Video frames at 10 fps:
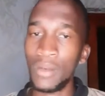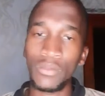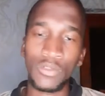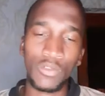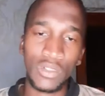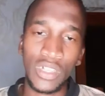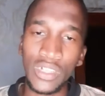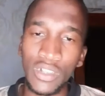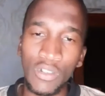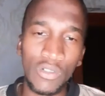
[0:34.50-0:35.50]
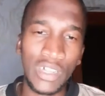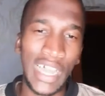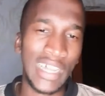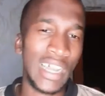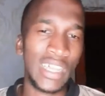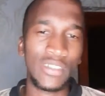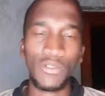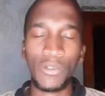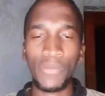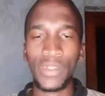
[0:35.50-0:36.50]
So these include guidelines for
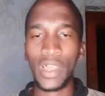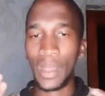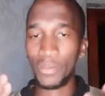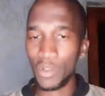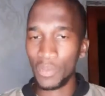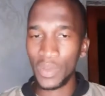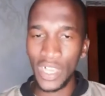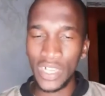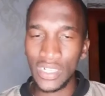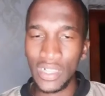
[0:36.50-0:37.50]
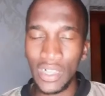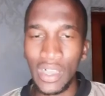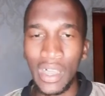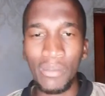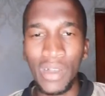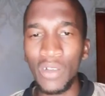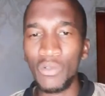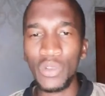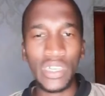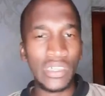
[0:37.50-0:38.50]
appropriate
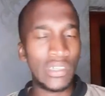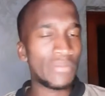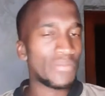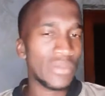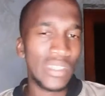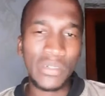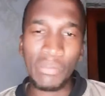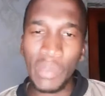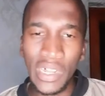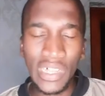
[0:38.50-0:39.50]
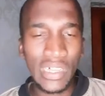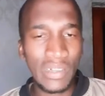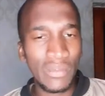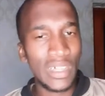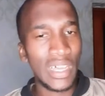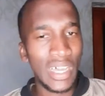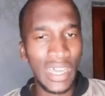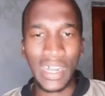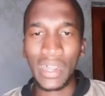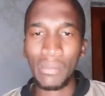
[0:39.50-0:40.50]
language, spelling,
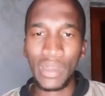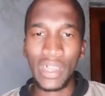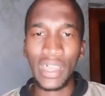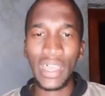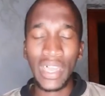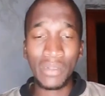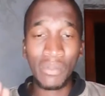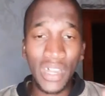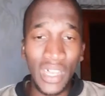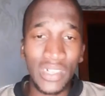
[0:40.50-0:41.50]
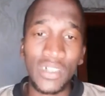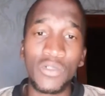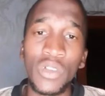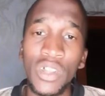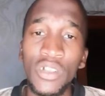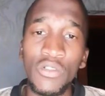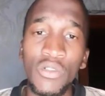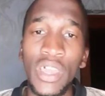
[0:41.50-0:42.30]
grammar, and manners as well.